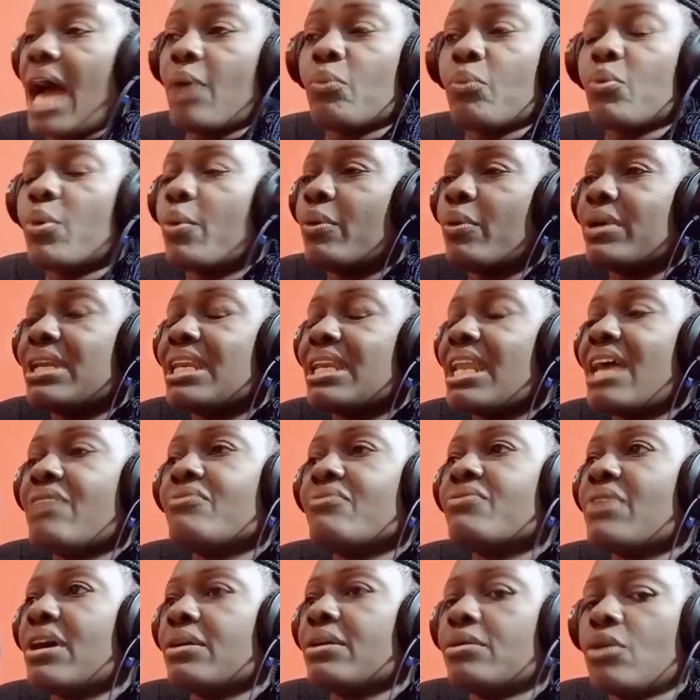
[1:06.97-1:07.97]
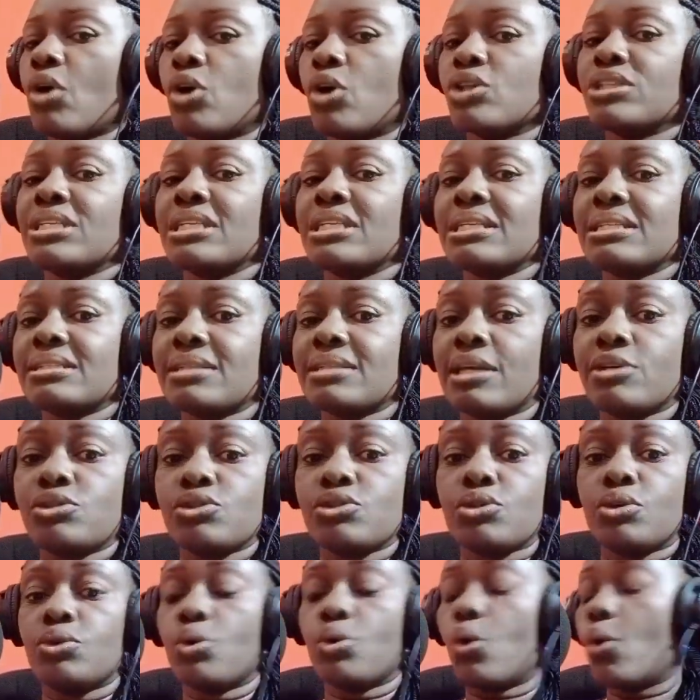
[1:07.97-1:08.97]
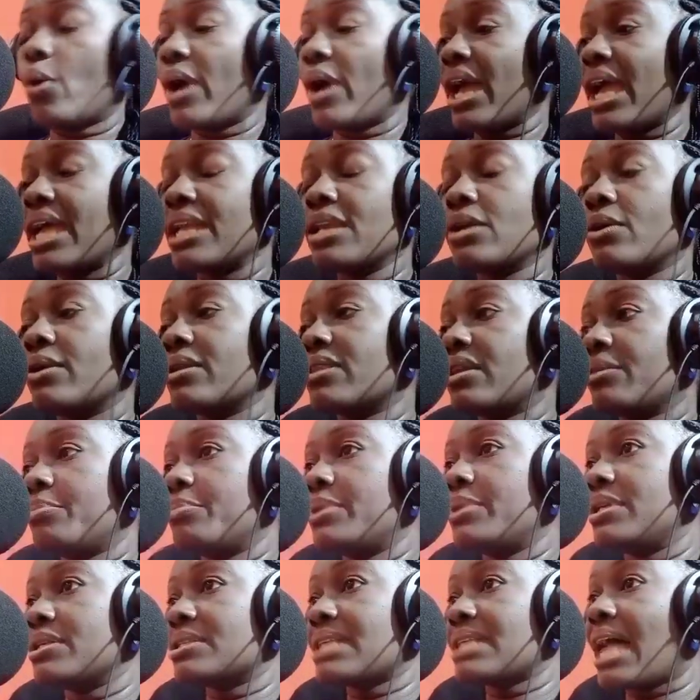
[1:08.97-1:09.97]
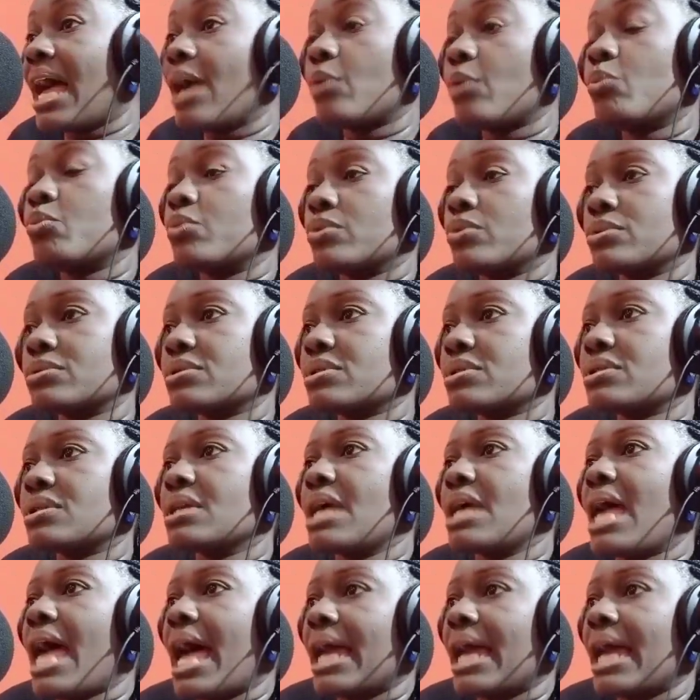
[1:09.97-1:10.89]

We will never on this station or any other place, I won't,